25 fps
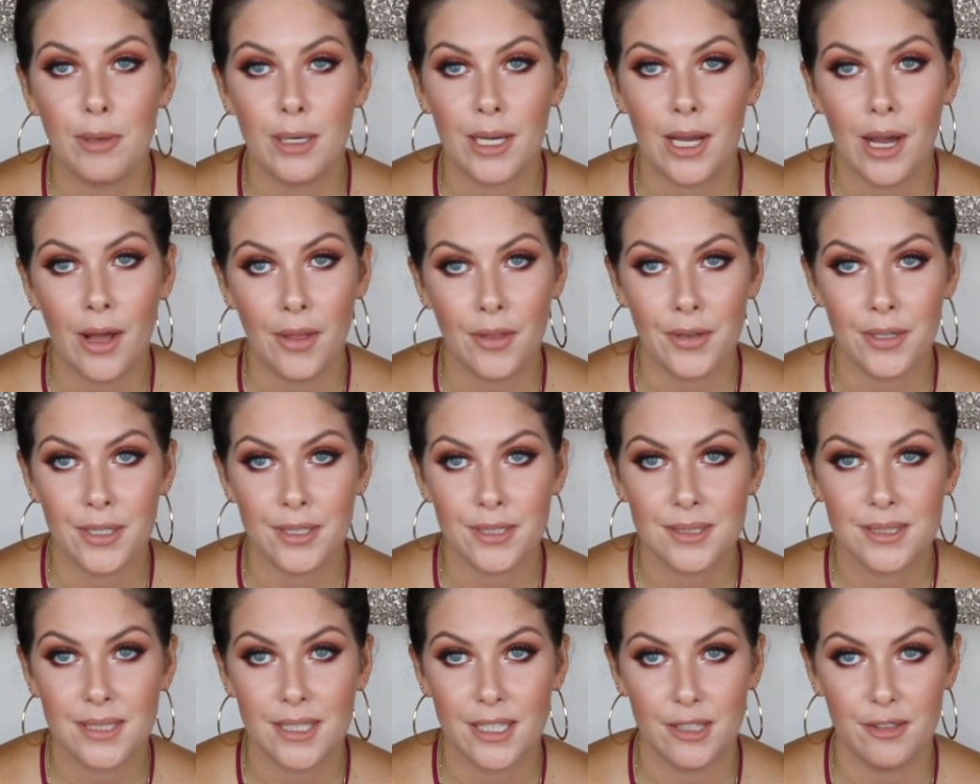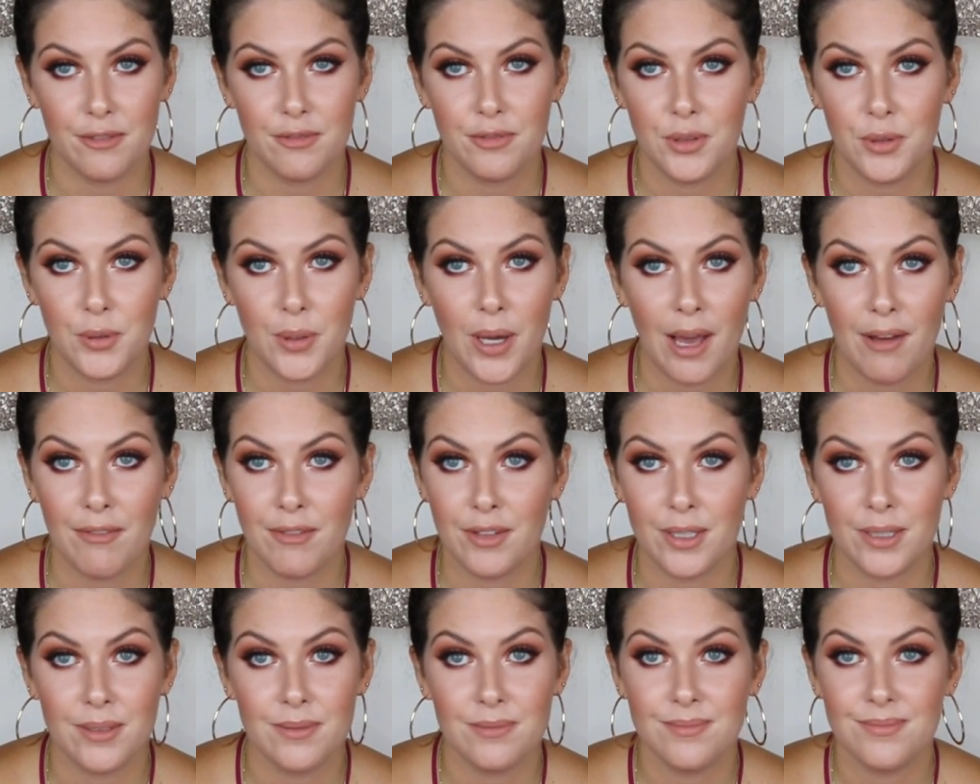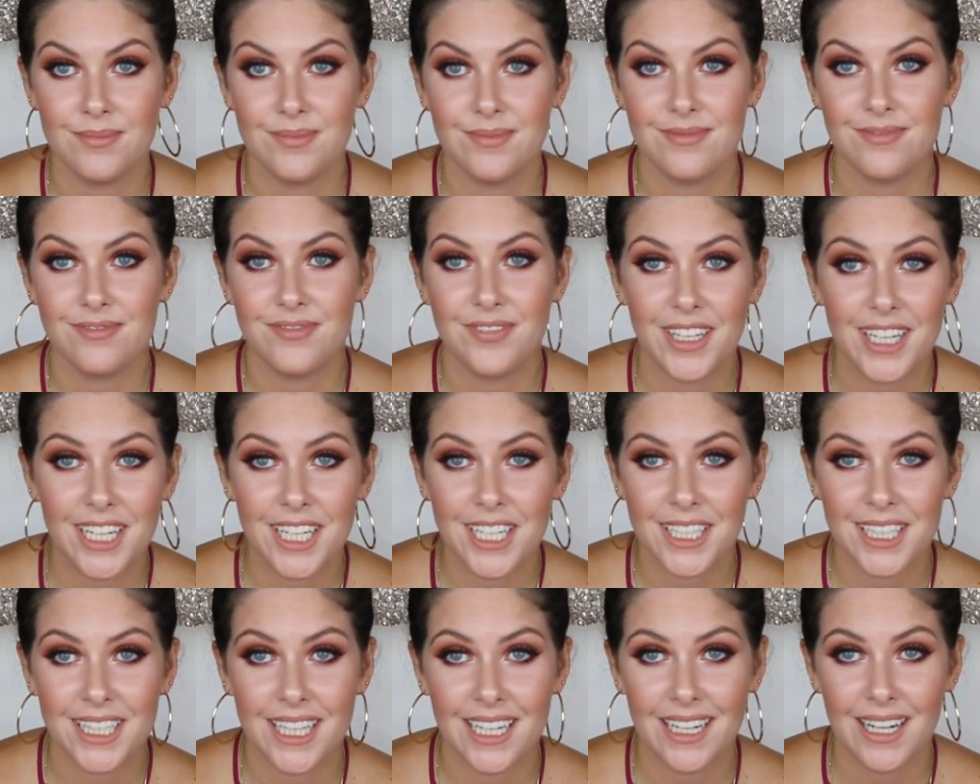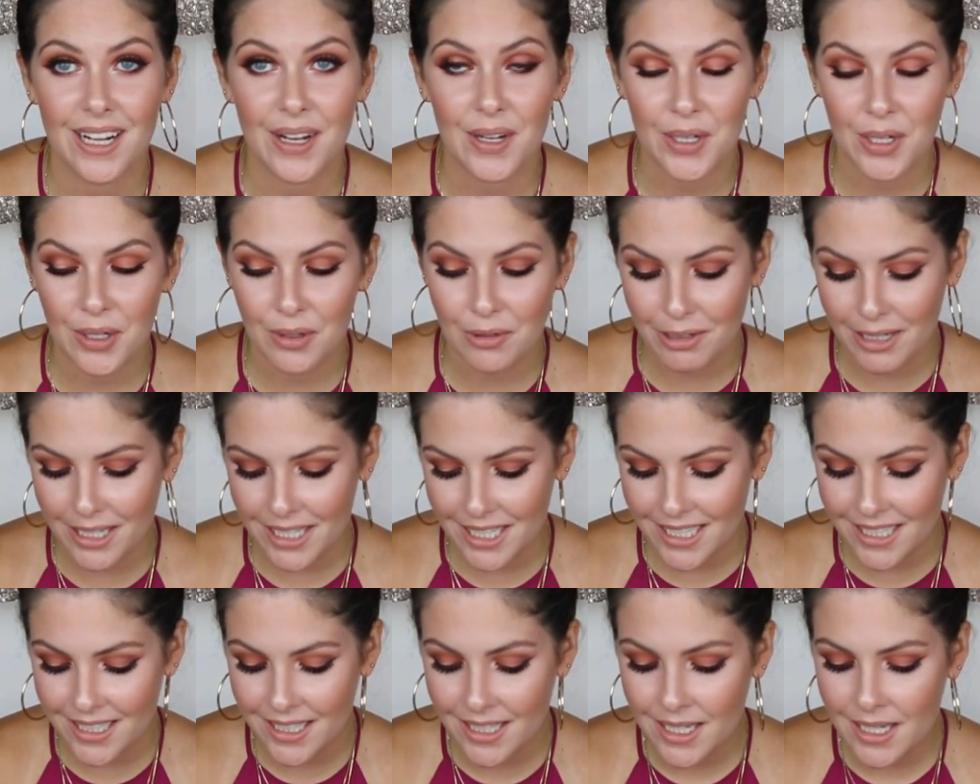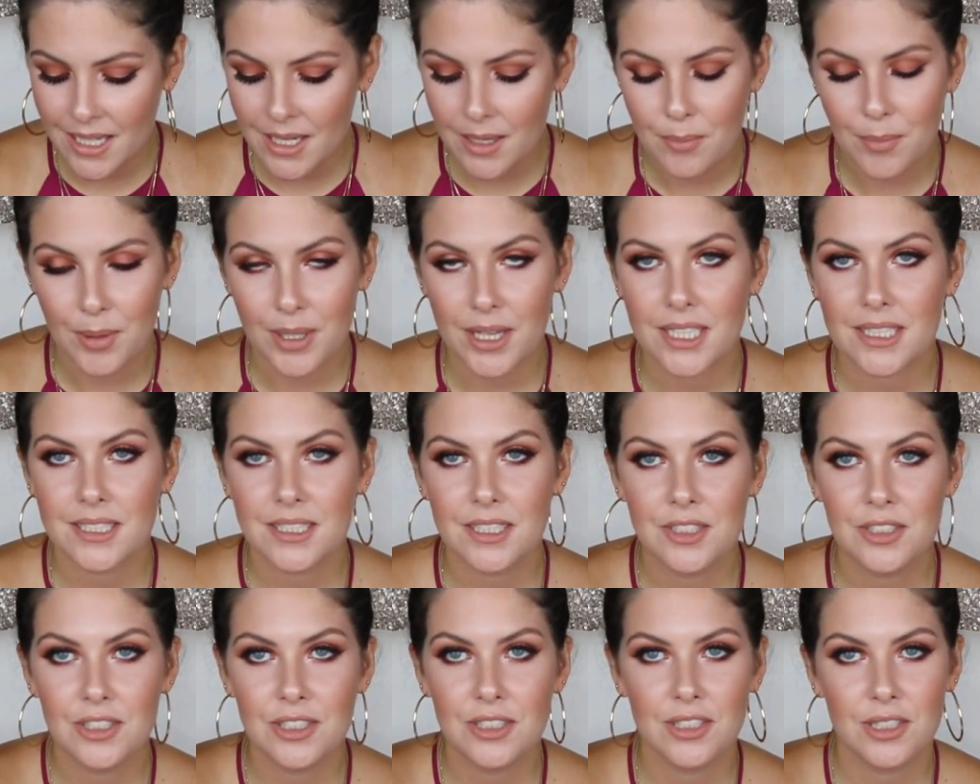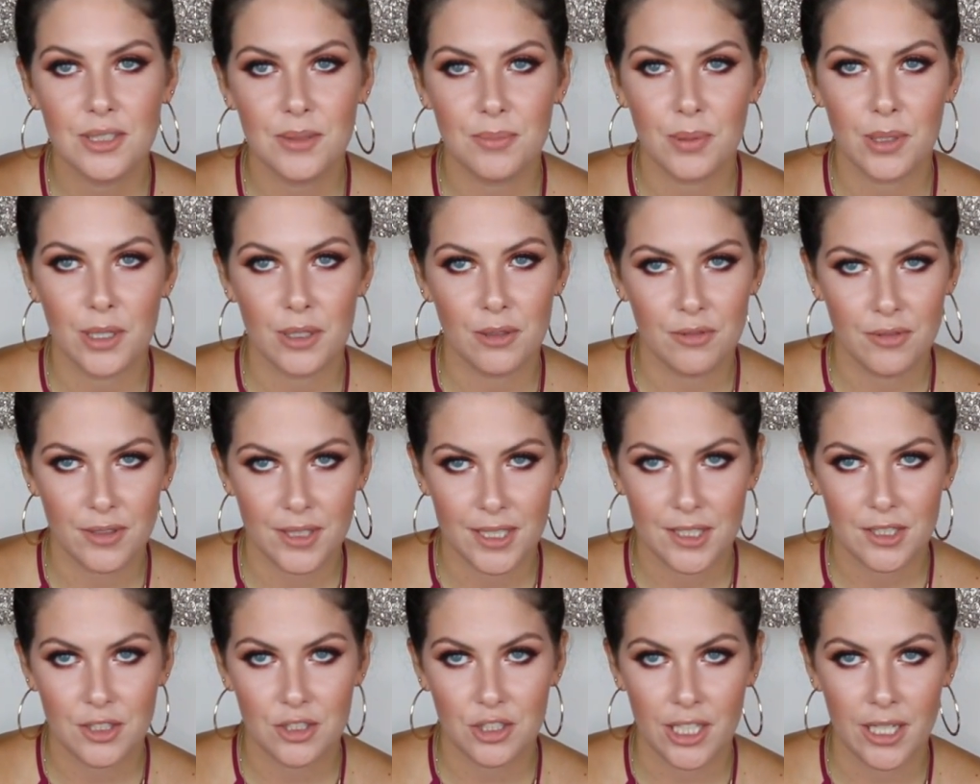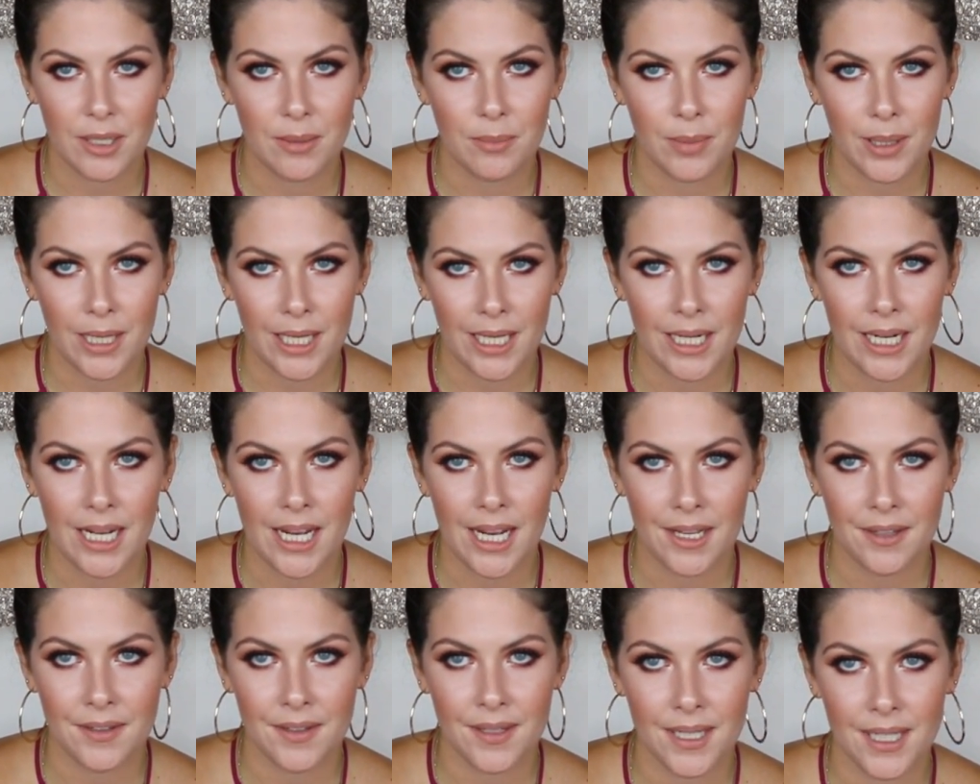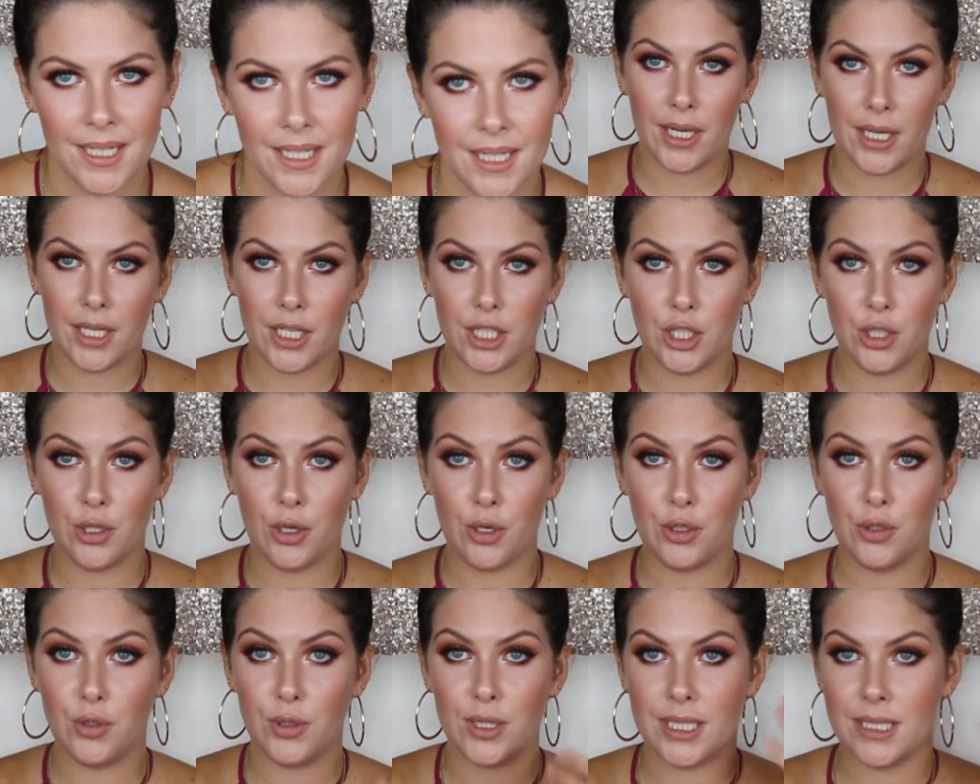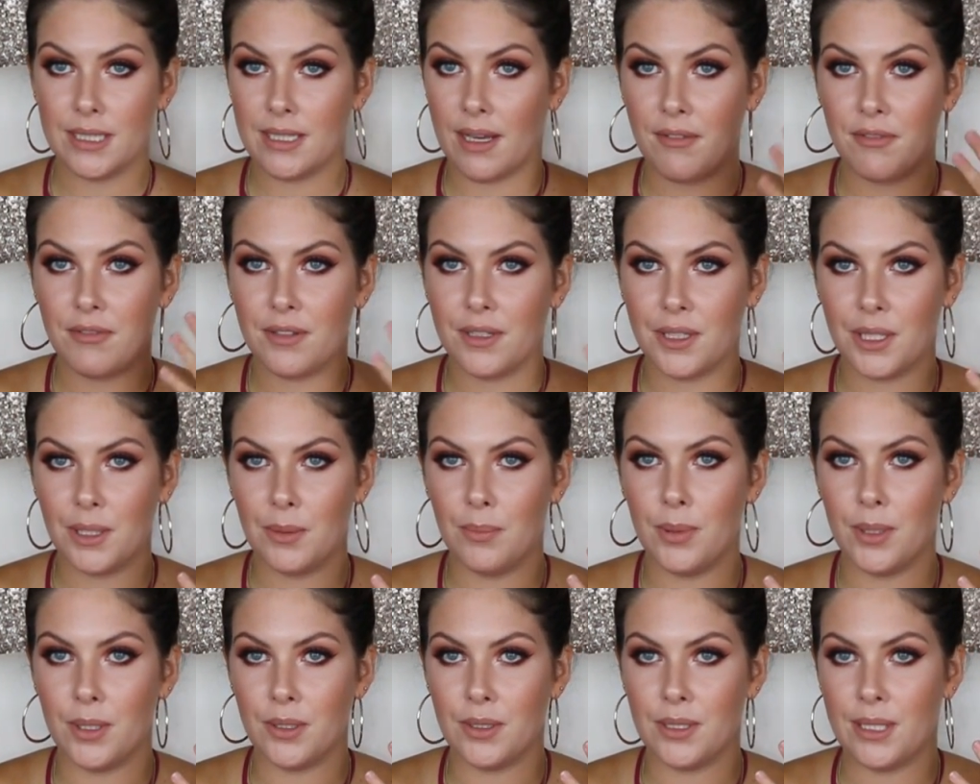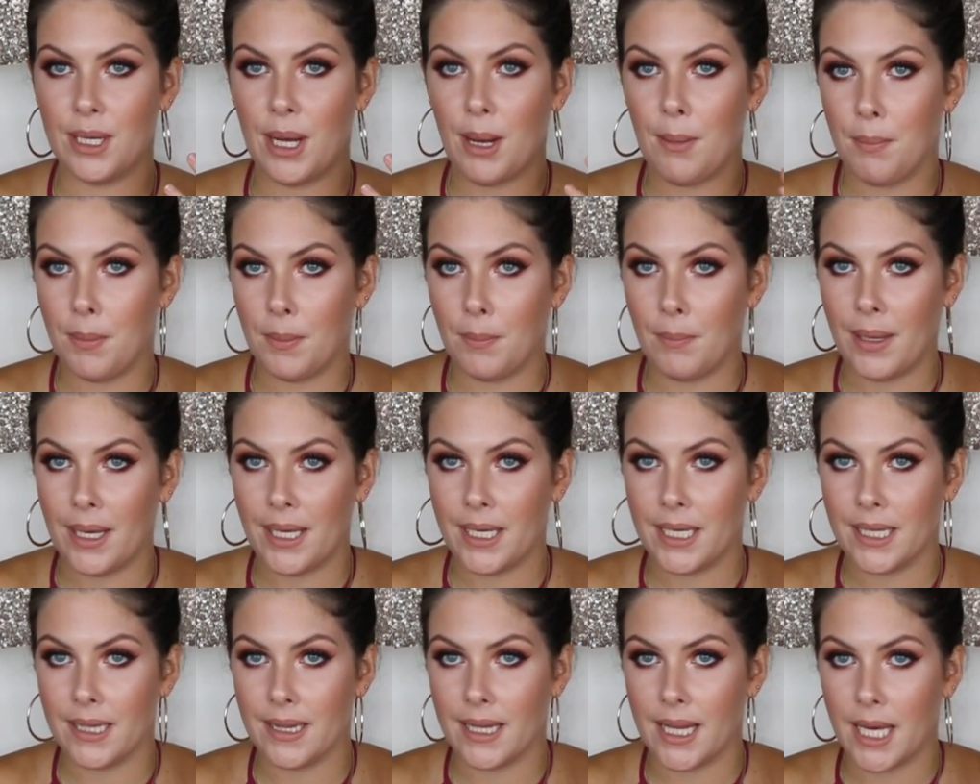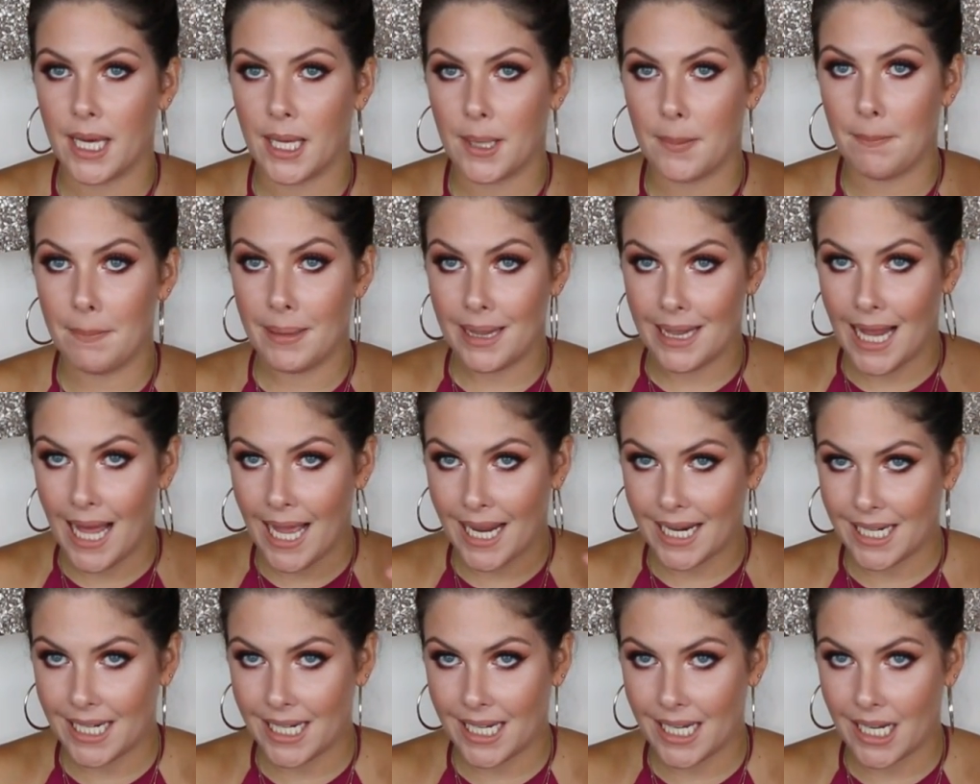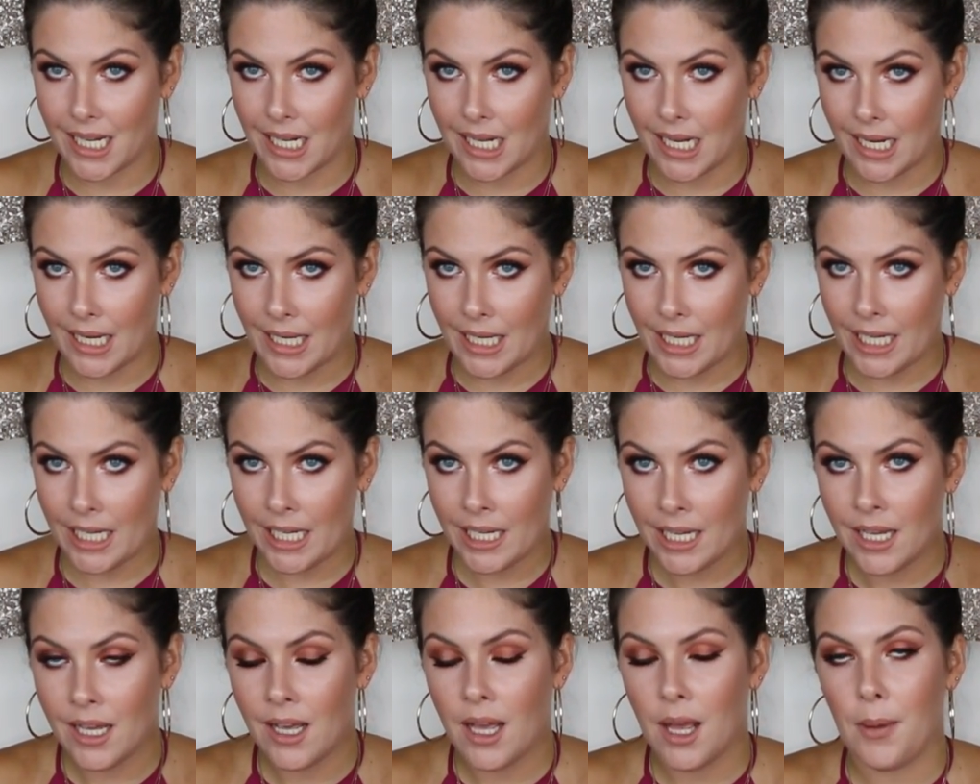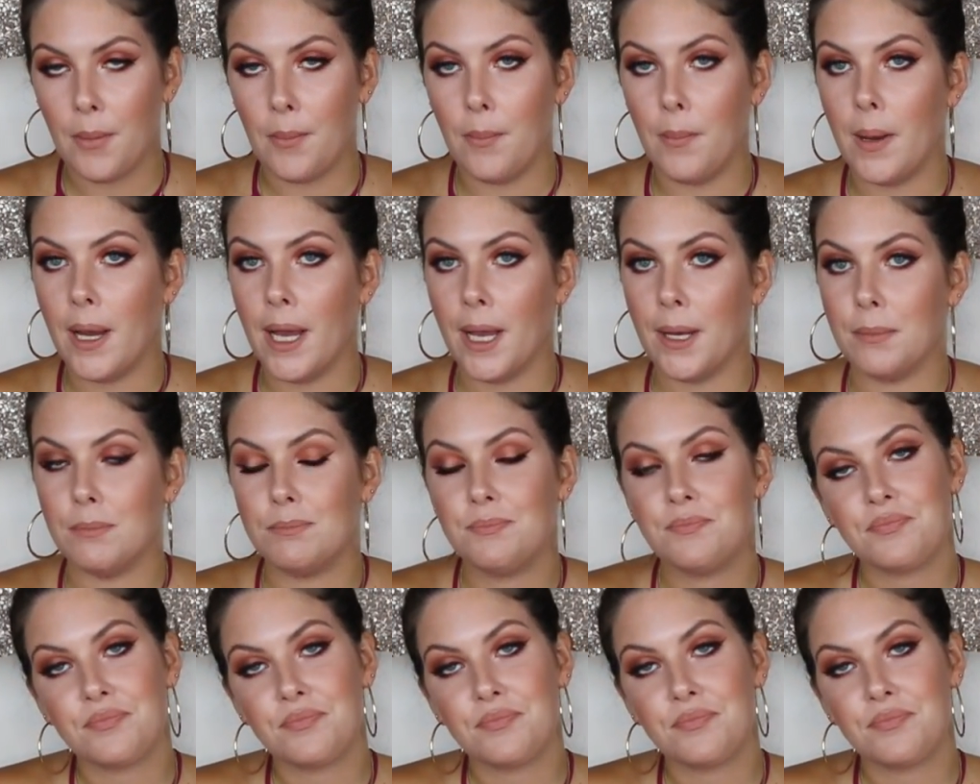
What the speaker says: colors, if you haven't figured that out already, but this is just the perfect champagne highlight. And you know, you can definitely build it up and make it like blinding honey, but